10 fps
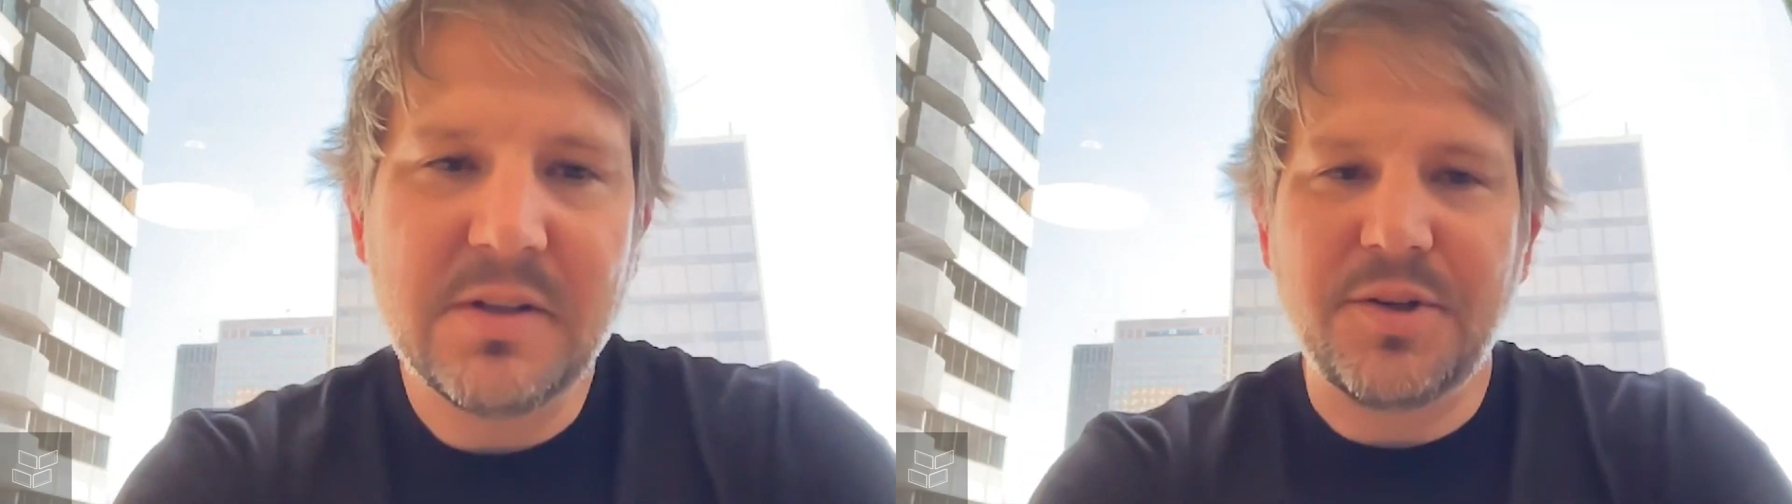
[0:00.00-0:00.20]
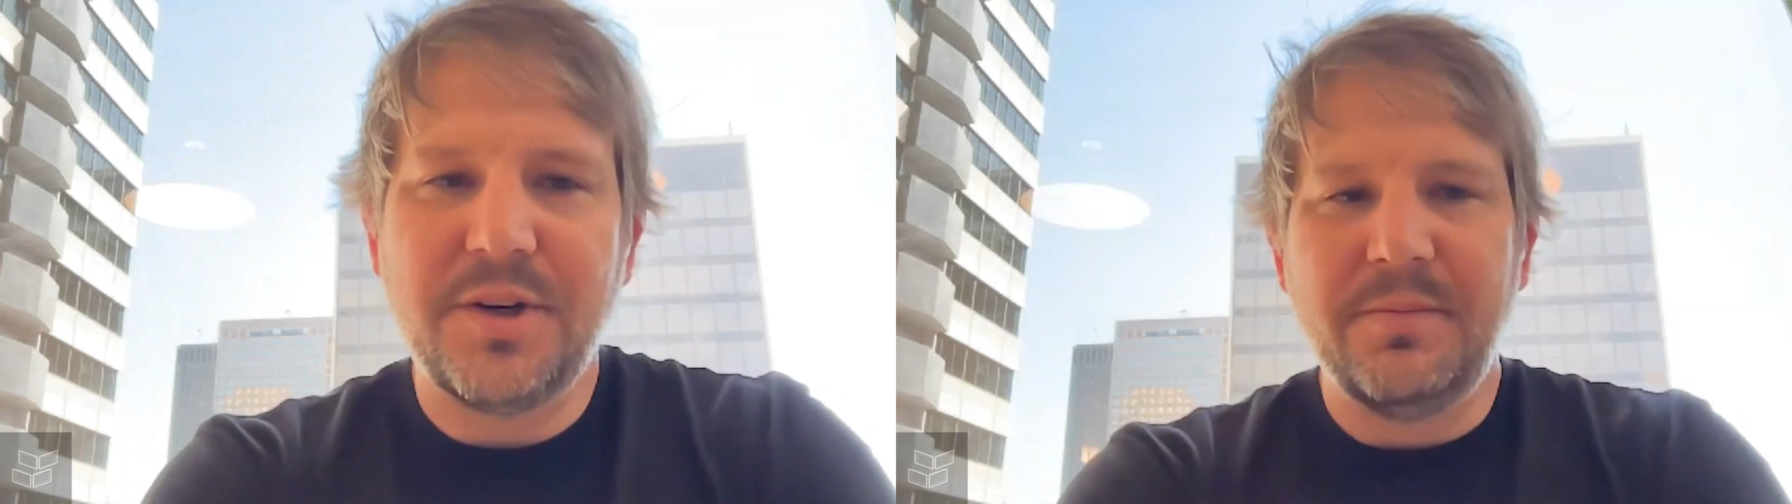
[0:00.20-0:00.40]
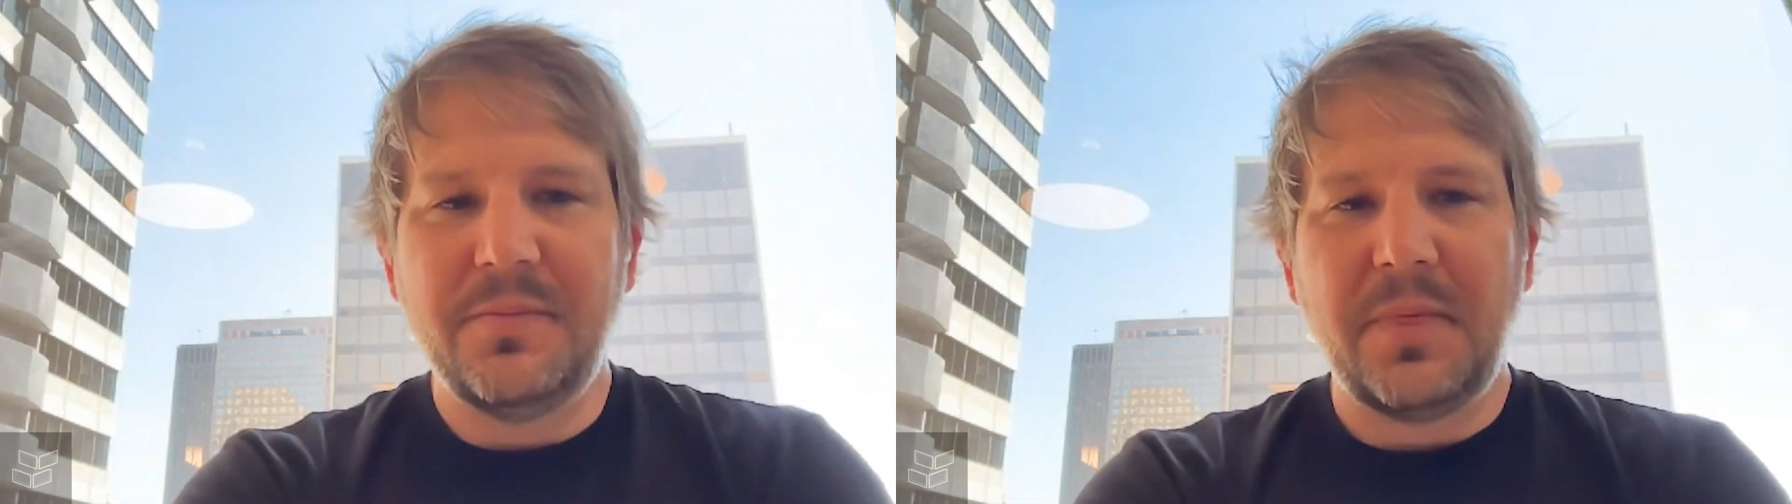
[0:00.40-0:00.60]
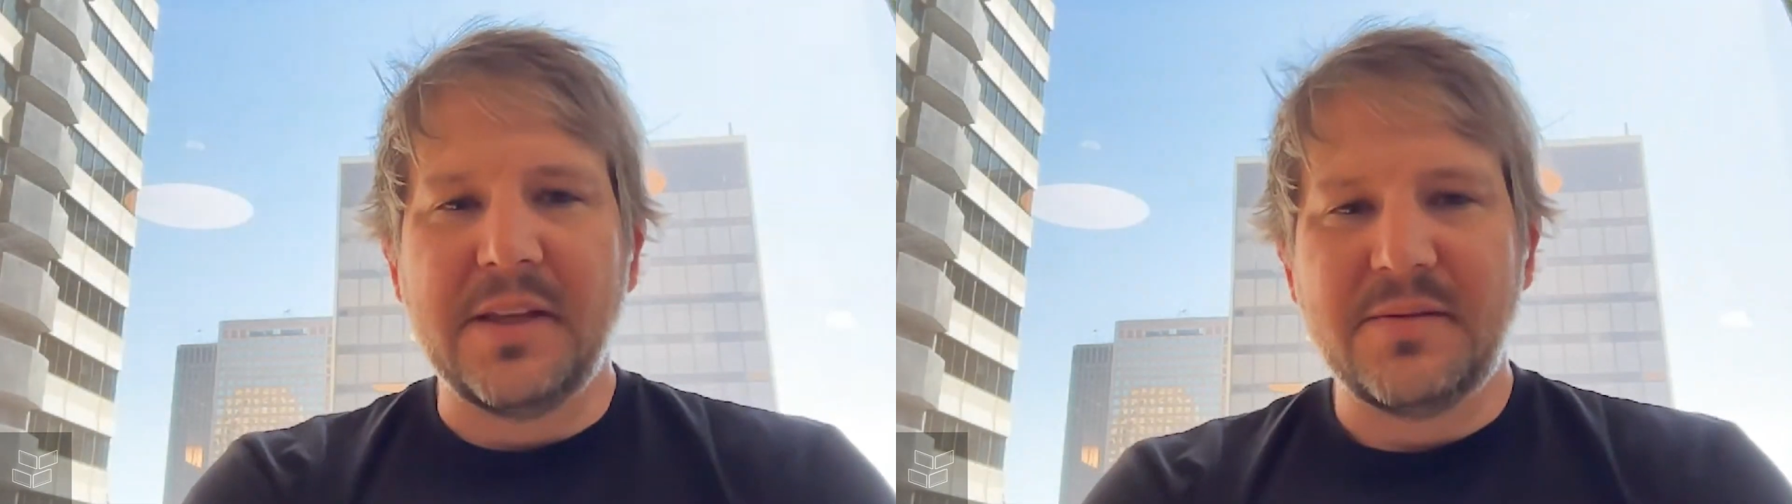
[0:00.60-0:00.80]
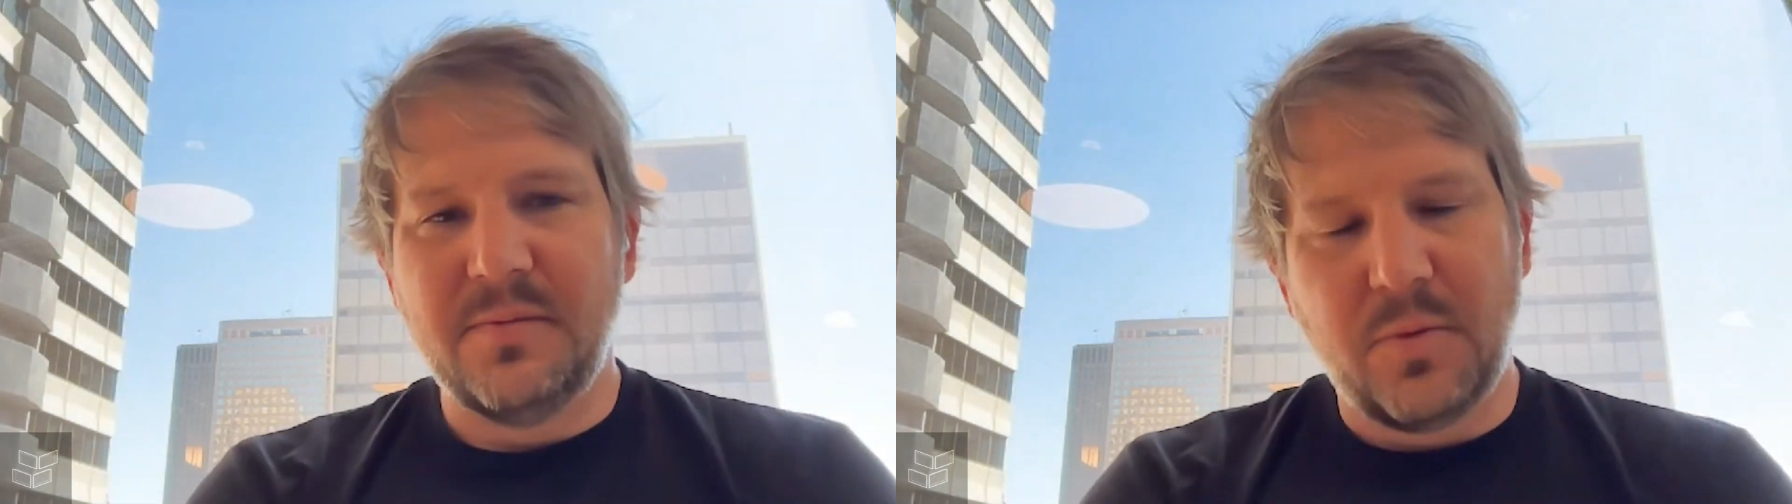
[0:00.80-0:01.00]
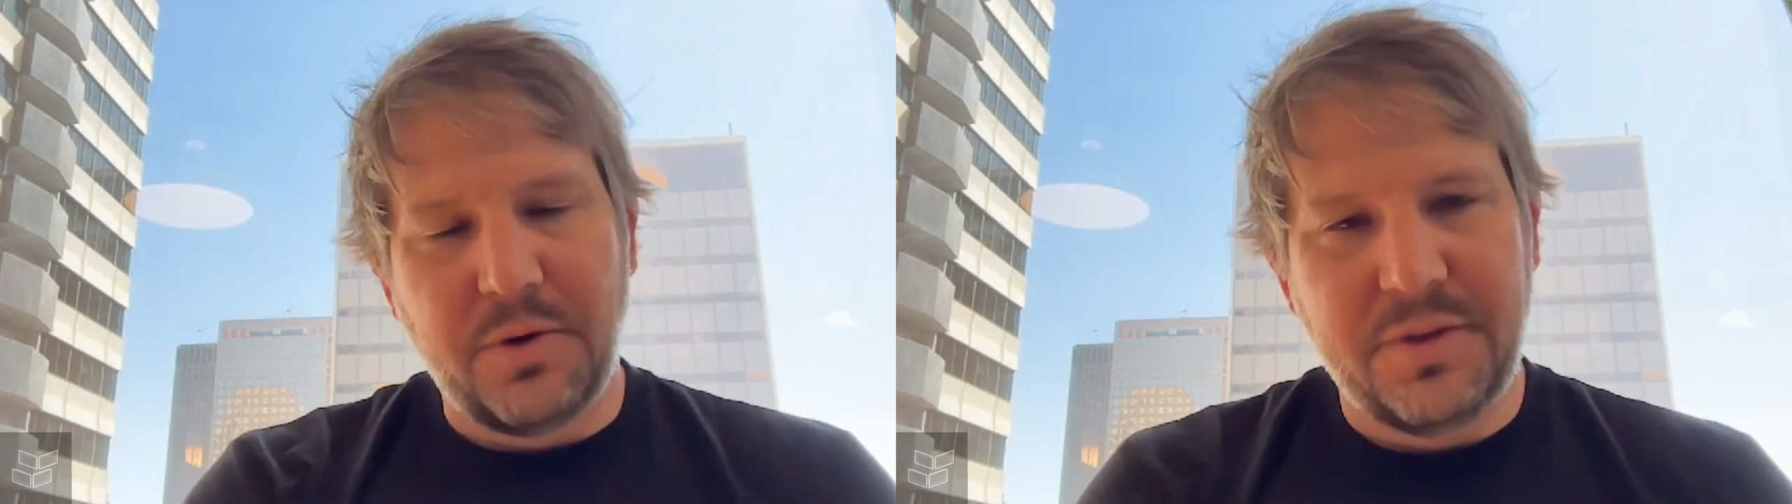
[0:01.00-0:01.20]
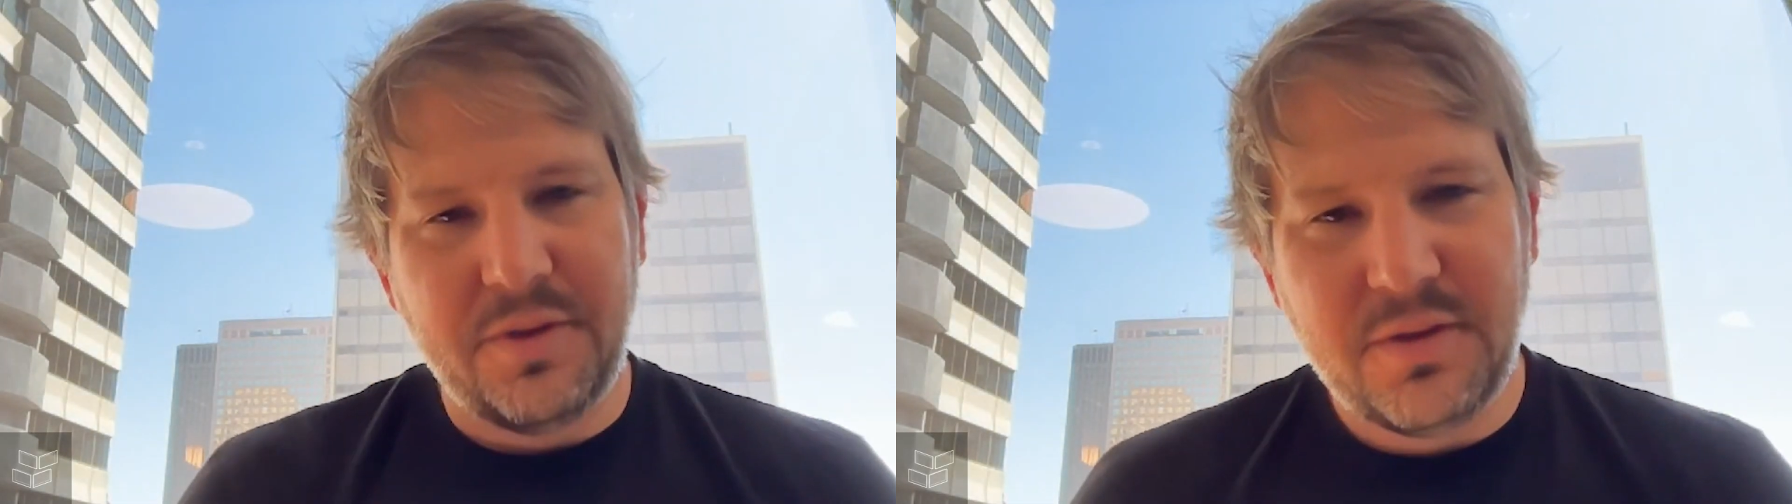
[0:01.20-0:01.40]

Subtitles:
term that's worth